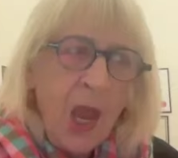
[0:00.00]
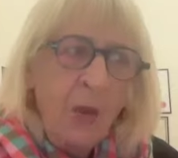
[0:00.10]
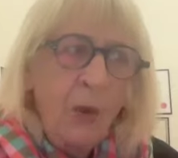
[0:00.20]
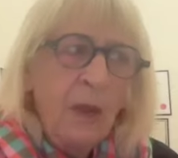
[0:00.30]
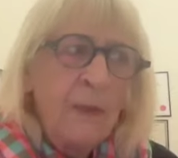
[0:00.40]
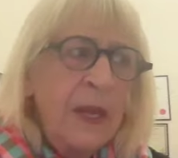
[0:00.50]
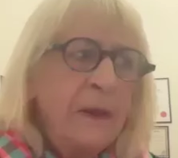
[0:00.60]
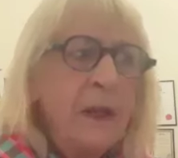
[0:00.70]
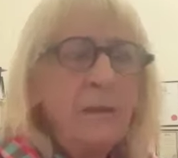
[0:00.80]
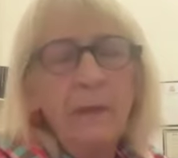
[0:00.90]
Well, I
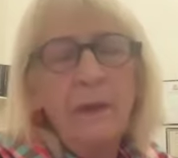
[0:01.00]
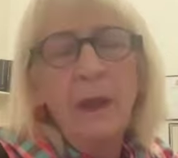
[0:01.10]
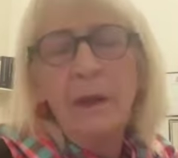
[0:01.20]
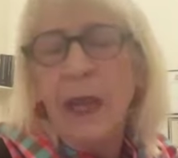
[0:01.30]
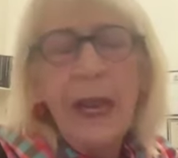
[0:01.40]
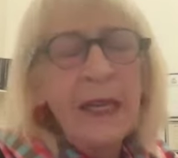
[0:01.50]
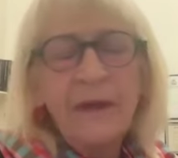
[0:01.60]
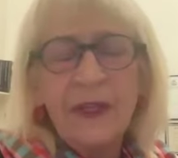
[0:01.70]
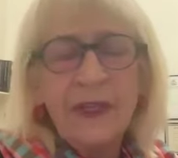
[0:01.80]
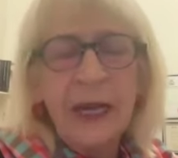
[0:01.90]
mean,
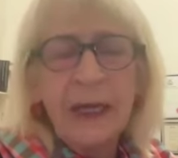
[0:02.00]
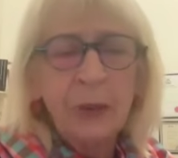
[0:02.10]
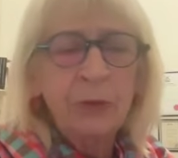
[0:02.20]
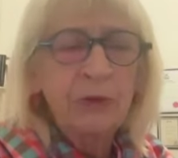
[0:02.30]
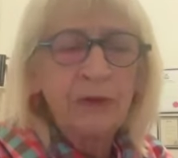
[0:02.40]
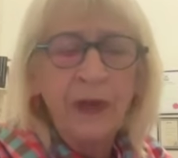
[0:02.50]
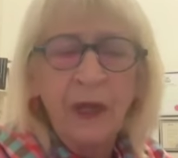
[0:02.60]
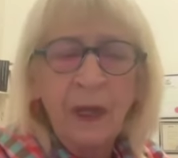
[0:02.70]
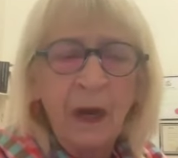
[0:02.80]
NFSA are terrific.